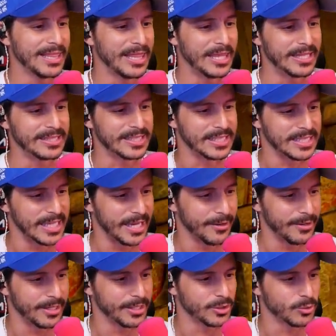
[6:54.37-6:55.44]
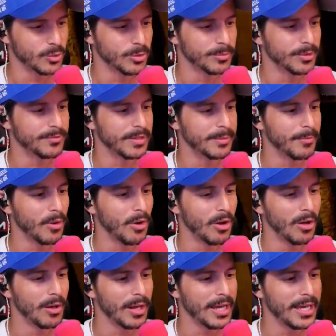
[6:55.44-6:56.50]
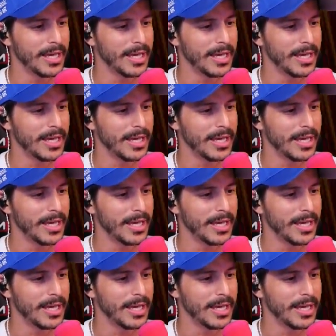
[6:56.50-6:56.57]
the scariest room of them all